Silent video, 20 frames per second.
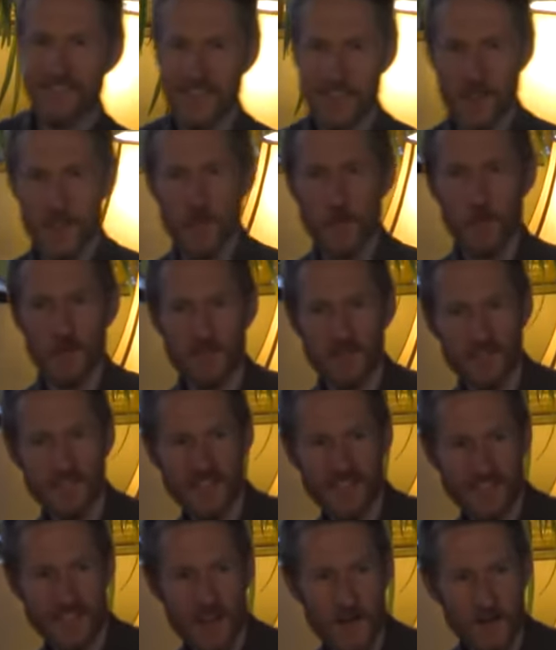And then here we're
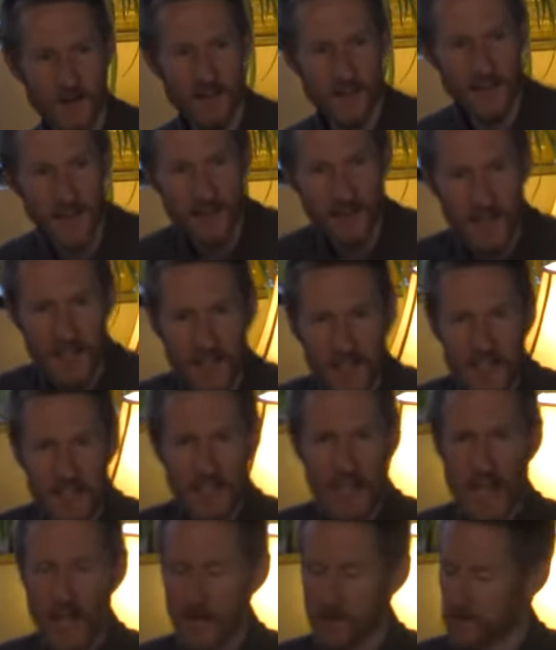singing down here,
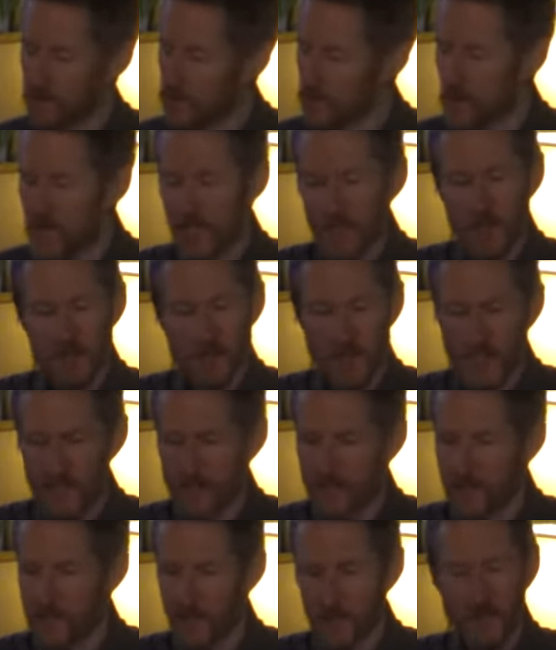God, if you kill
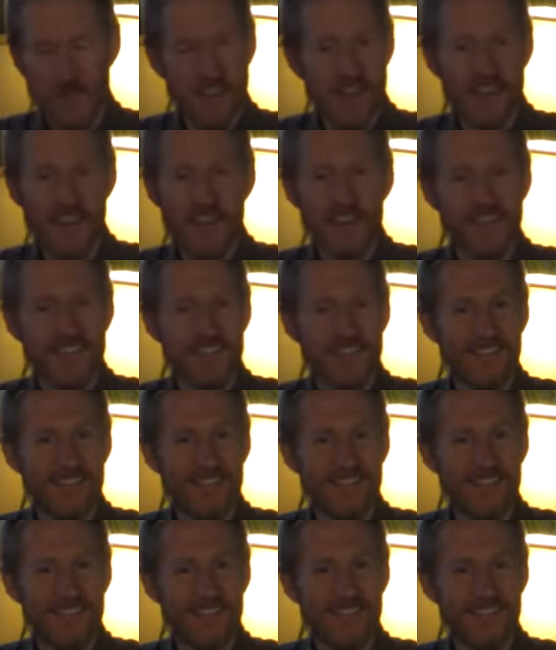me, that's okay.